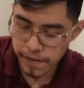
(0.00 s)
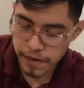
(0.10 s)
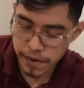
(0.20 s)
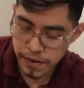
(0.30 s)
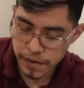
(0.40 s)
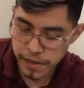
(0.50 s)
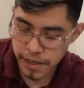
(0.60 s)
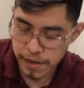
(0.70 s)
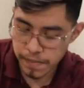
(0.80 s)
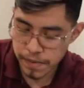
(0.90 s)
Another
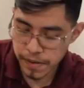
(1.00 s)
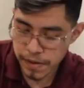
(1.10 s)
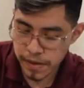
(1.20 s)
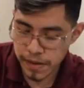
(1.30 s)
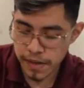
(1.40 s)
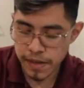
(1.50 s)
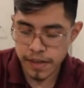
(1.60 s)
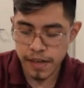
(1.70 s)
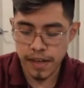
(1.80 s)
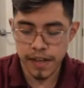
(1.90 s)
tape.
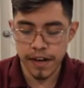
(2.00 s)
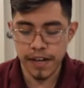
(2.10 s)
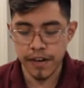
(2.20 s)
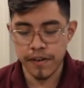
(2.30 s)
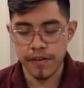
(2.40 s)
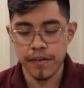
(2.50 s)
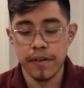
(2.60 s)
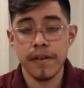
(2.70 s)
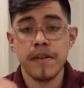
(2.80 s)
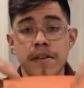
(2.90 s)
And there you go.
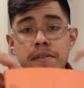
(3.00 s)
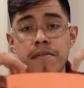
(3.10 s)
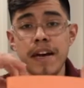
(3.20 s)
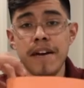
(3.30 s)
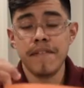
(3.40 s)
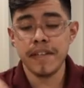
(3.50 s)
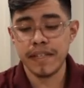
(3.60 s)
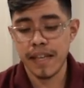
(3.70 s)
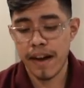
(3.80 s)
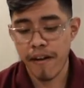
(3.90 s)
We have this
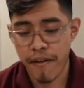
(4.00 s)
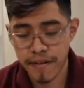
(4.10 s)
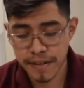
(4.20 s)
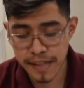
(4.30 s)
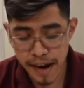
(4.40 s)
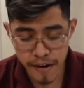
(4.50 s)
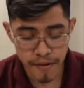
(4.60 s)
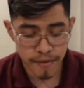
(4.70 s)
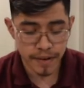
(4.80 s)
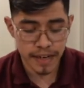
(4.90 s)
now.
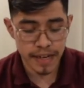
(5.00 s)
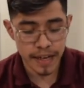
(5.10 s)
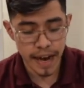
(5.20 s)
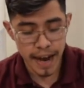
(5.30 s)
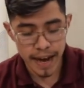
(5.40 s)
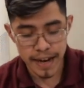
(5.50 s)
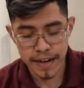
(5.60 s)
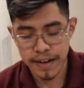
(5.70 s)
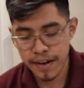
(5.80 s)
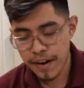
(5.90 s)
Now, we're gonna
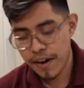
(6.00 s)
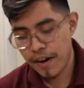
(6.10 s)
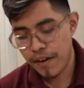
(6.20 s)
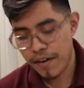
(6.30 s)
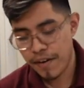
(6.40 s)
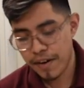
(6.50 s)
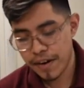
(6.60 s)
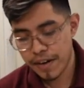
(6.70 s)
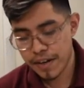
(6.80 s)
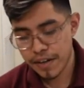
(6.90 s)
add
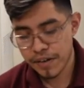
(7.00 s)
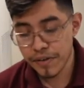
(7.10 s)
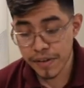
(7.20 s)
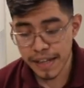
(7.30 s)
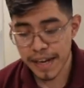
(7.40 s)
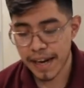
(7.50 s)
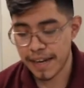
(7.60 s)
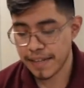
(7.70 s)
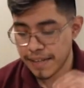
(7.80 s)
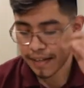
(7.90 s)
our googly
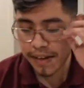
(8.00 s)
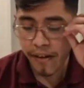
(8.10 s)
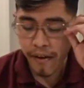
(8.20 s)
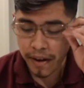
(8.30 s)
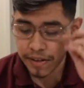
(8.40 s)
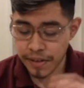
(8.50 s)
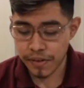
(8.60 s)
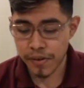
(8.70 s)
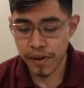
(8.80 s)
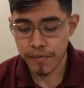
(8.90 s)
eyes.
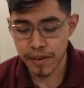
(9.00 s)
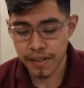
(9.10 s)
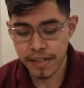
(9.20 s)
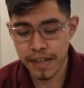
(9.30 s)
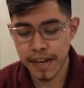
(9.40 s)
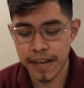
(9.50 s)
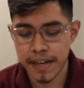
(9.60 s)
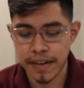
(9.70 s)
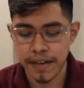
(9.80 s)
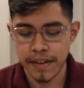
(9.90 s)
So on one
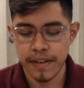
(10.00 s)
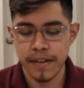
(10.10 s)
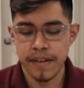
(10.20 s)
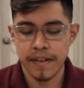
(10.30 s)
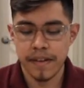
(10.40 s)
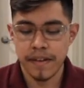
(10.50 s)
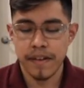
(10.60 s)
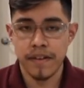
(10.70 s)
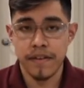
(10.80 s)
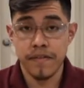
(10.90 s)
side
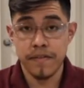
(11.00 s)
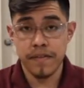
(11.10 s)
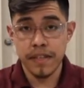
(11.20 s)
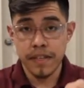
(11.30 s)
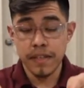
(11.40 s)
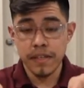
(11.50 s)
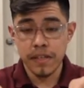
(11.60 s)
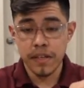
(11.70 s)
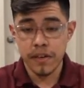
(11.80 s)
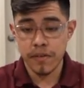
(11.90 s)
of
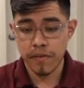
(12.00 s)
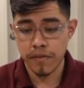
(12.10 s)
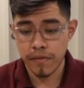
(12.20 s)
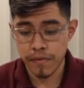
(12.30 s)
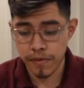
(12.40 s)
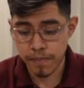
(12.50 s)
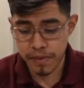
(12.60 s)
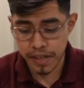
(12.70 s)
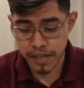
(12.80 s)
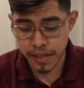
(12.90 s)
this would
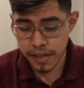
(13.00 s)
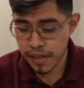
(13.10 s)
be